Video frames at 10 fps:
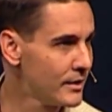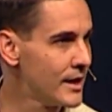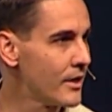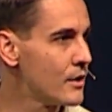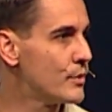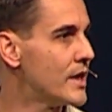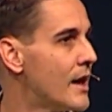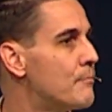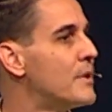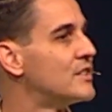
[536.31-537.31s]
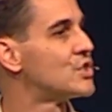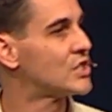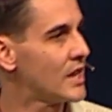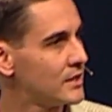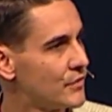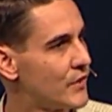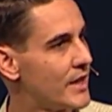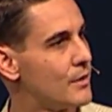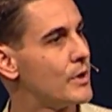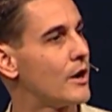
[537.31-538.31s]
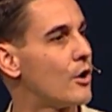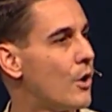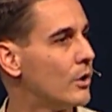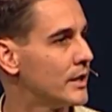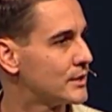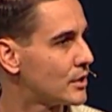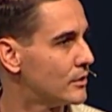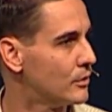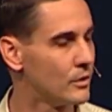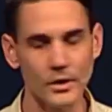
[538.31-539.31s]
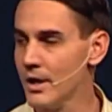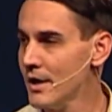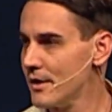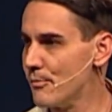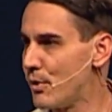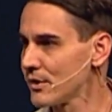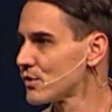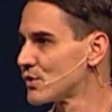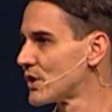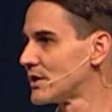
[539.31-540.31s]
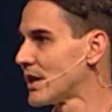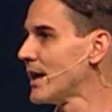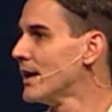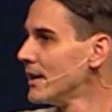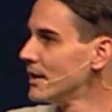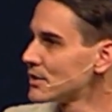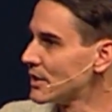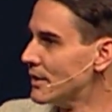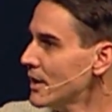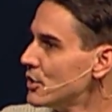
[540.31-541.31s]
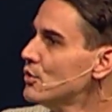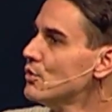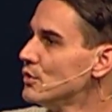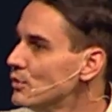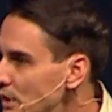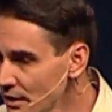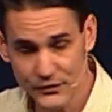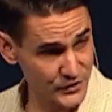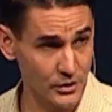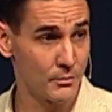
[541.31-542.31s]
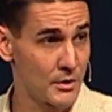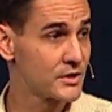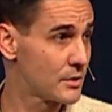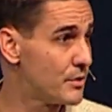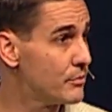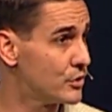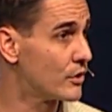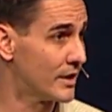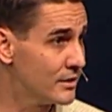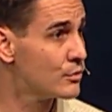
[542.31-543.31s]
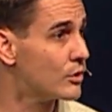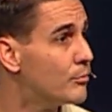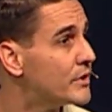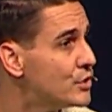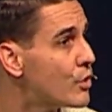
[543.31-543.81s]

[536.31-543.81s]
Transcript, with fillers: now that we have been sanctified and we are holy unto the Lord, the apostle says, Hey, listen, you, you live still amongst the people. You're in the world, but you